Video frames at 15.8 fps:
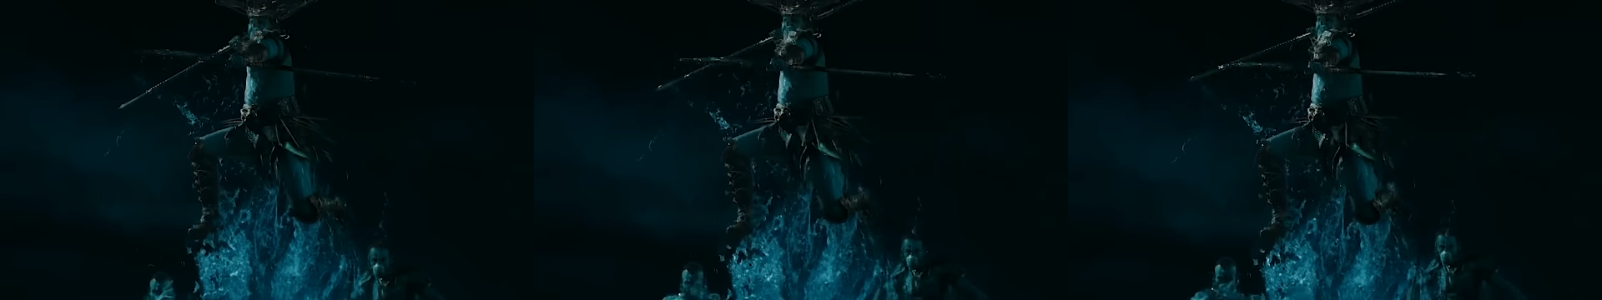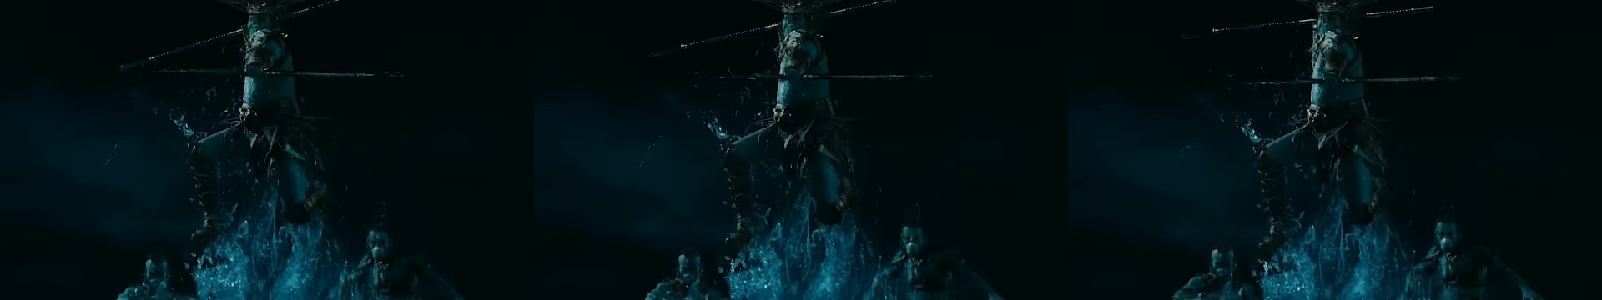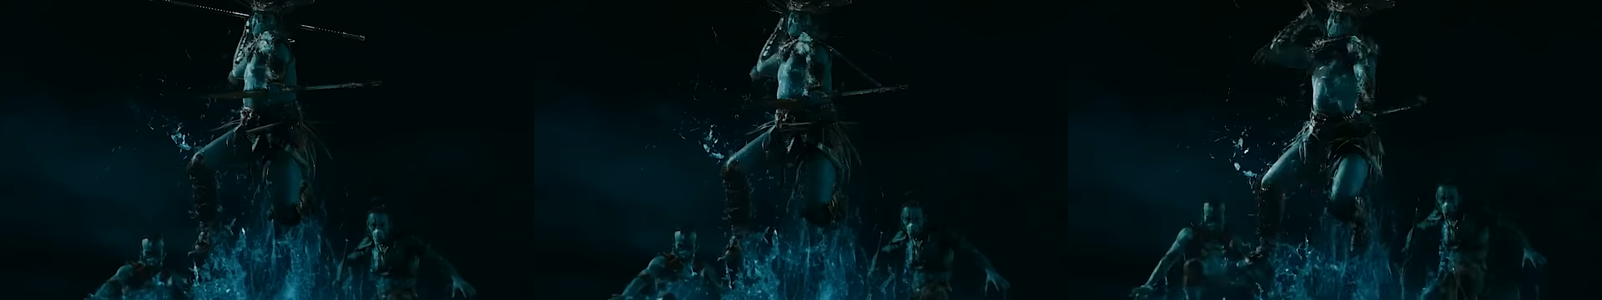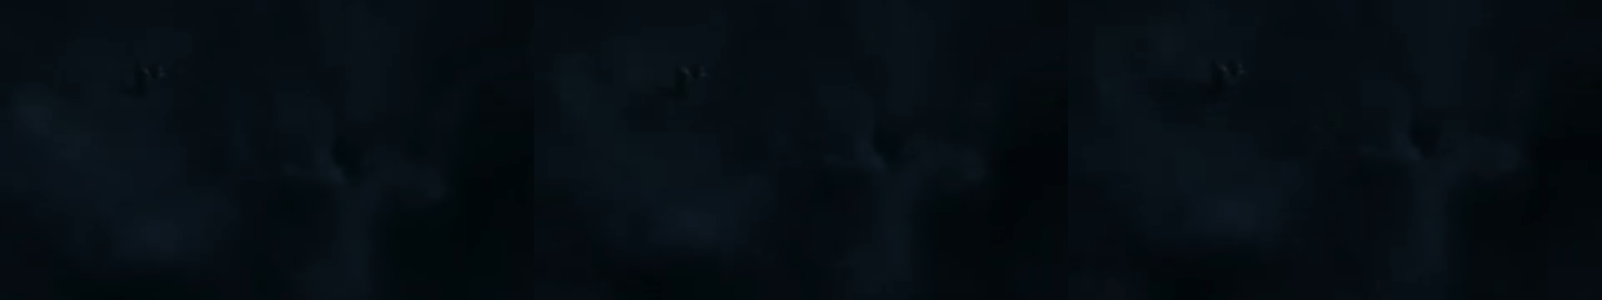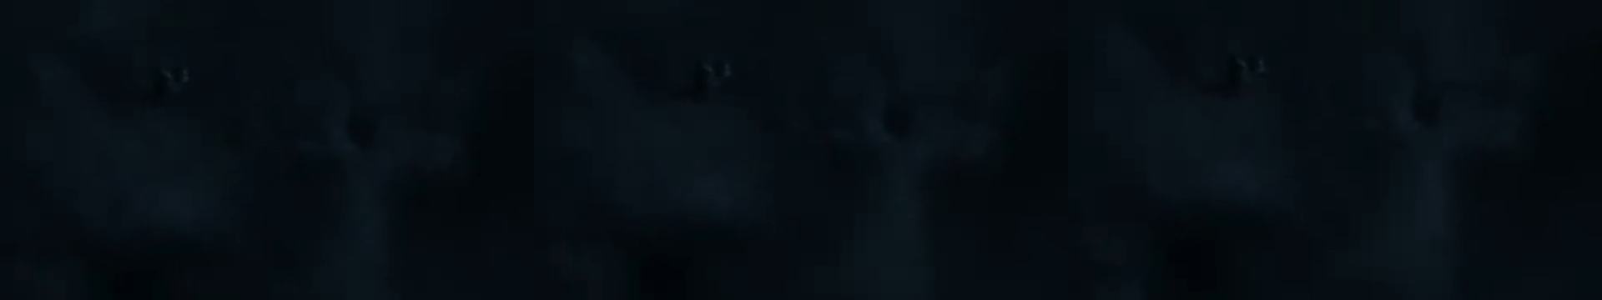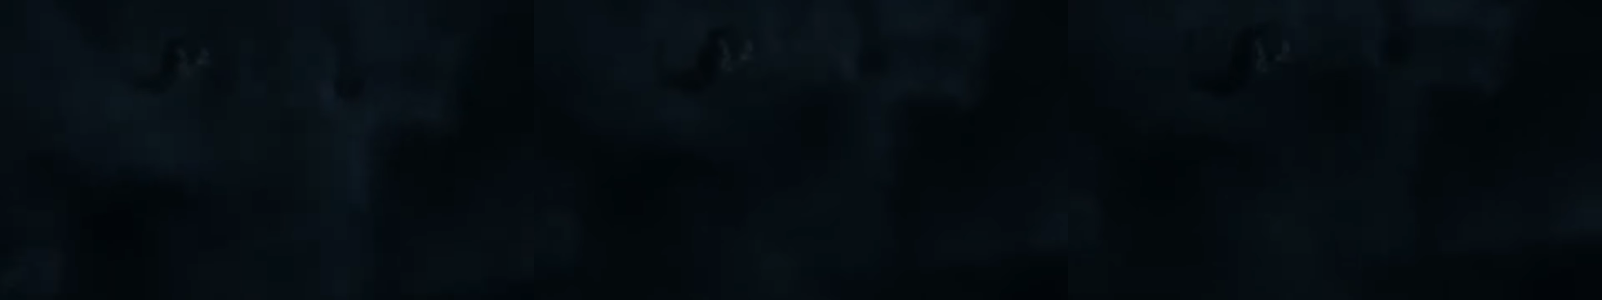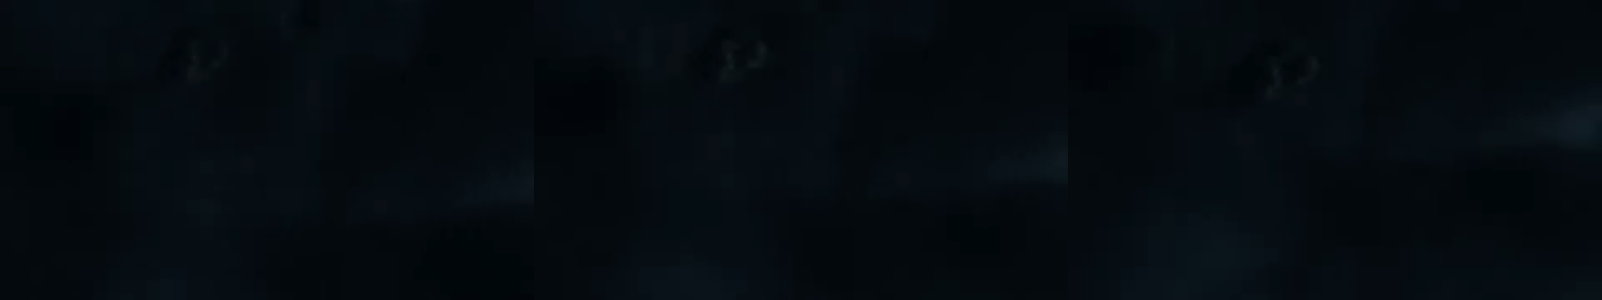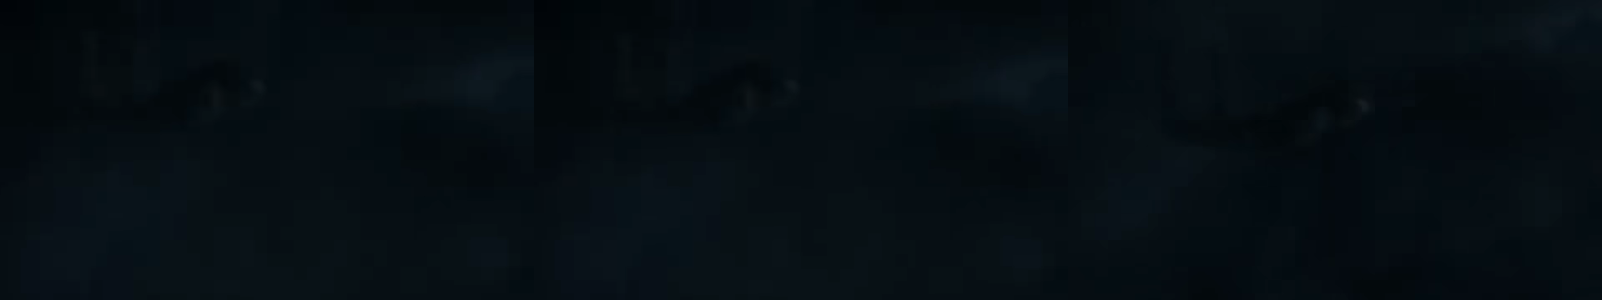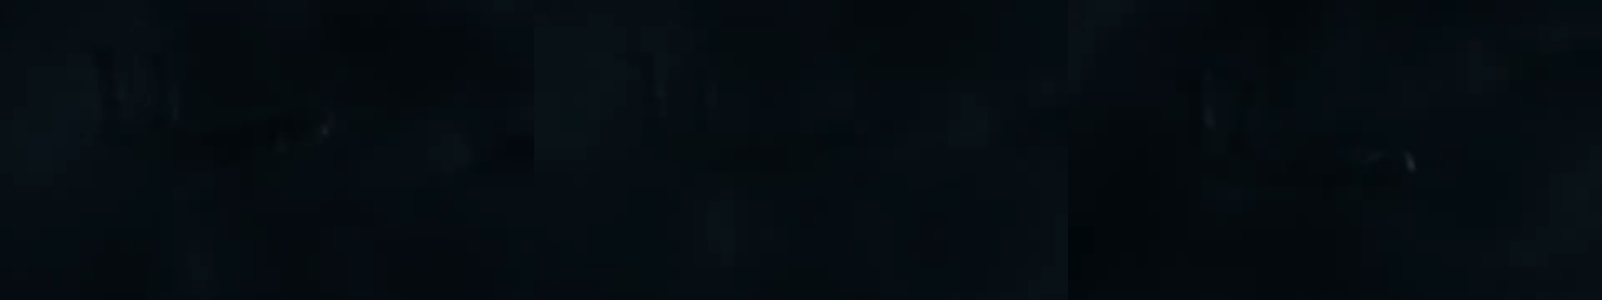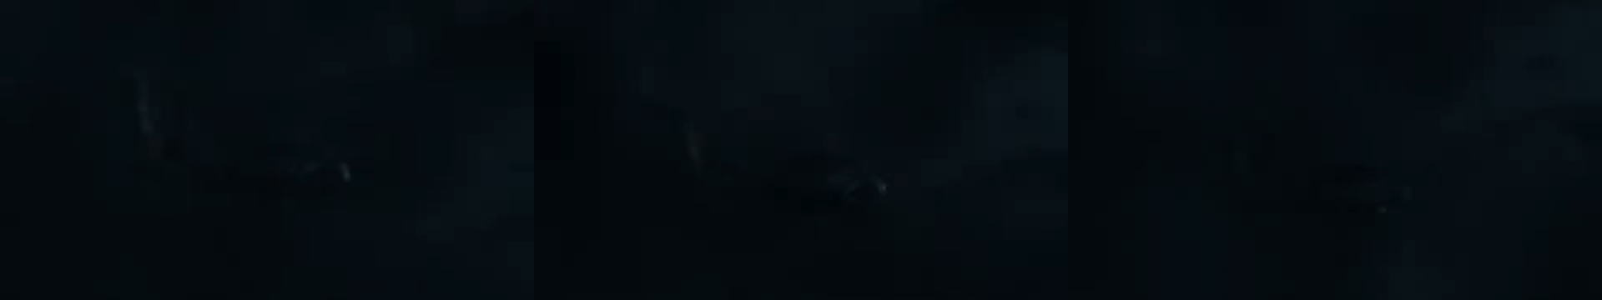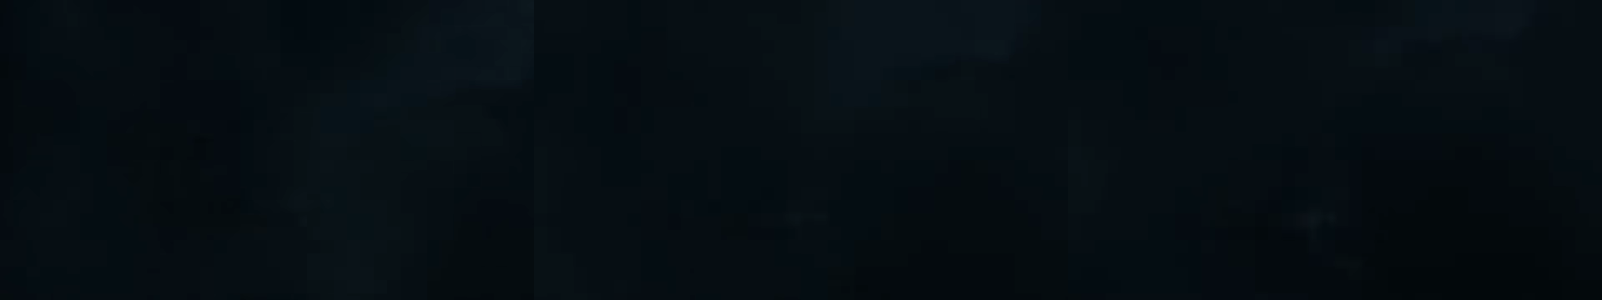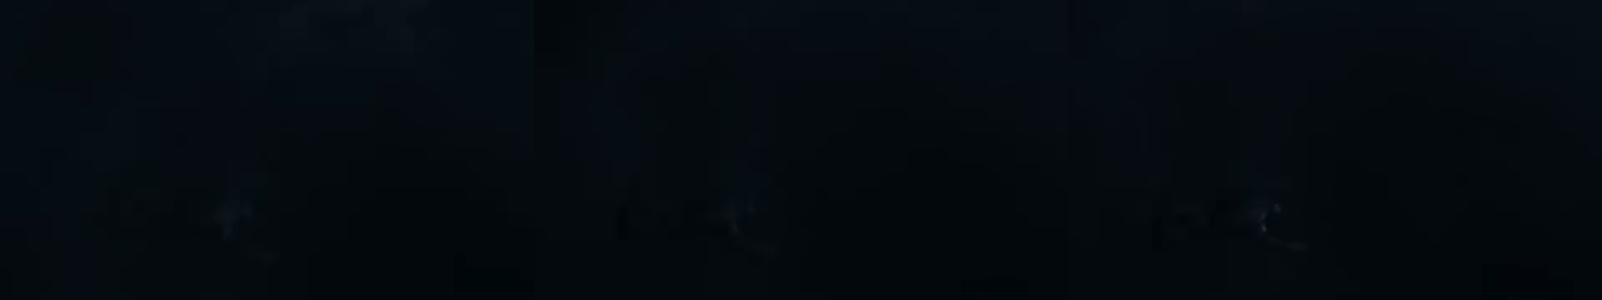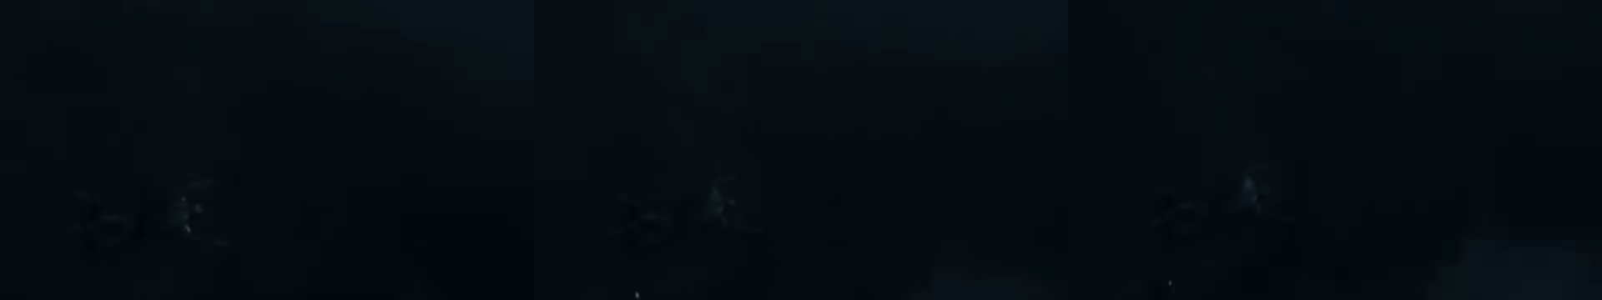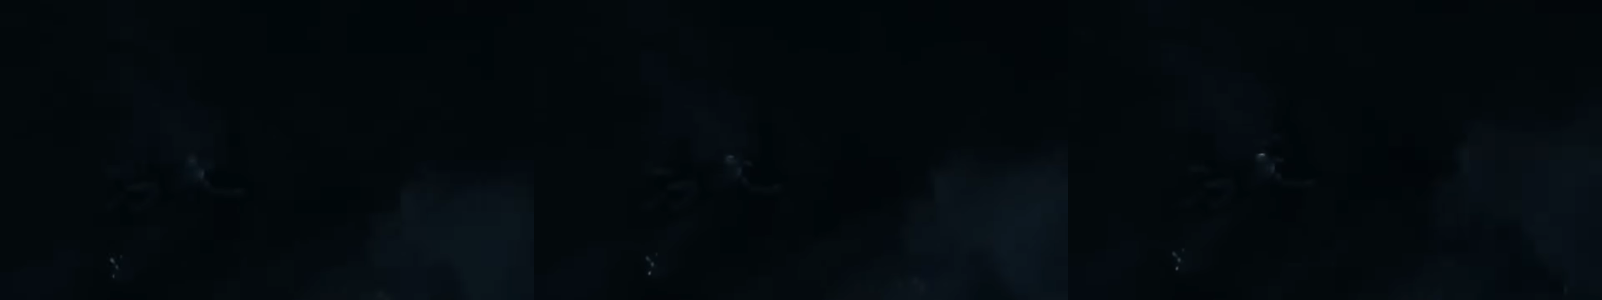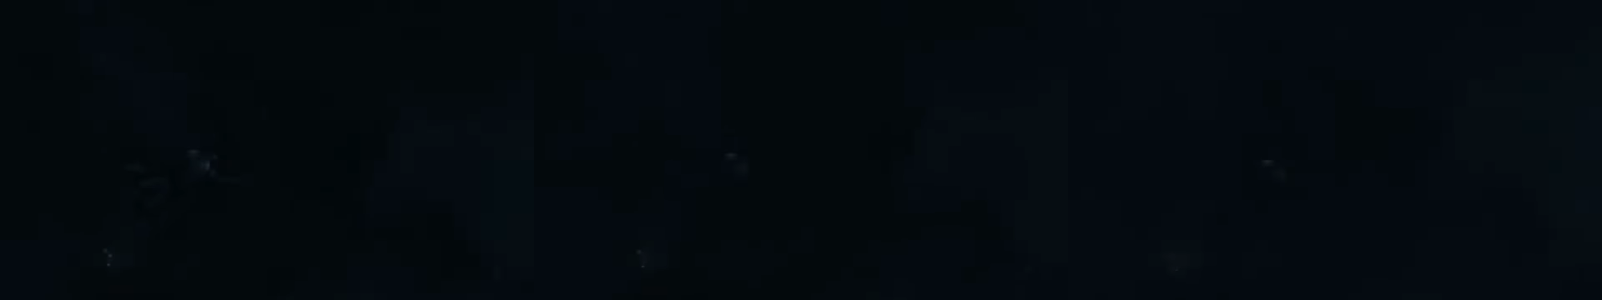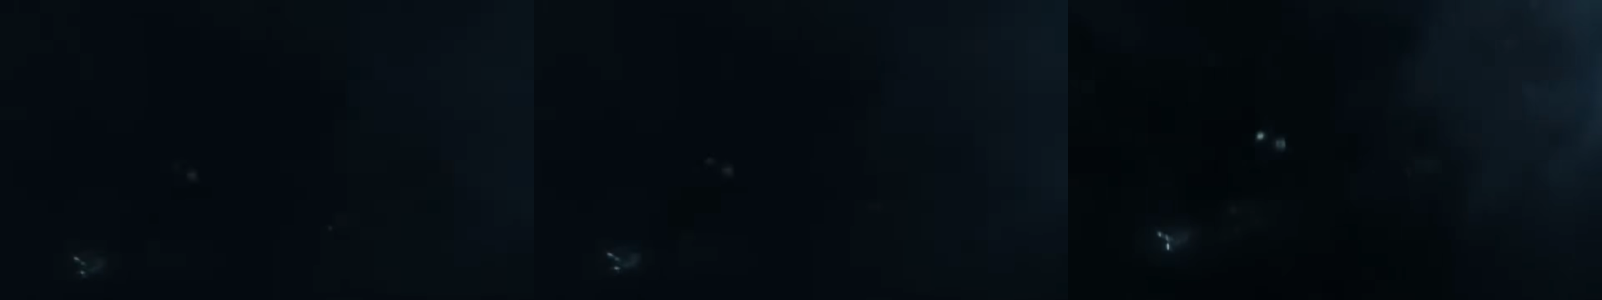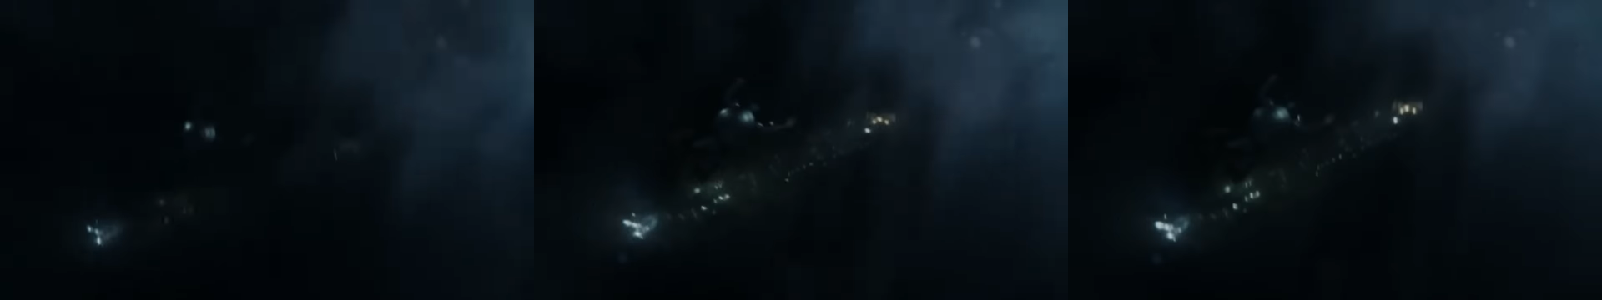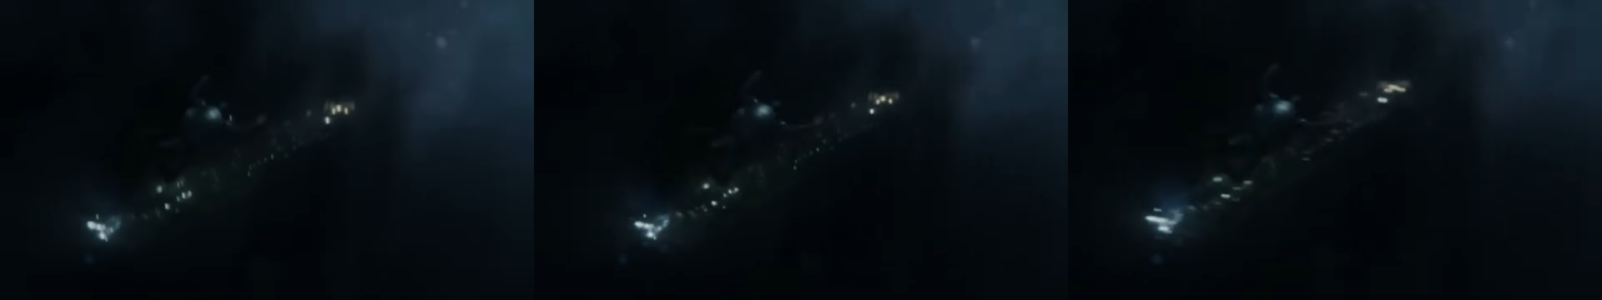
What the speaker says: Nobody's mouth can be seen.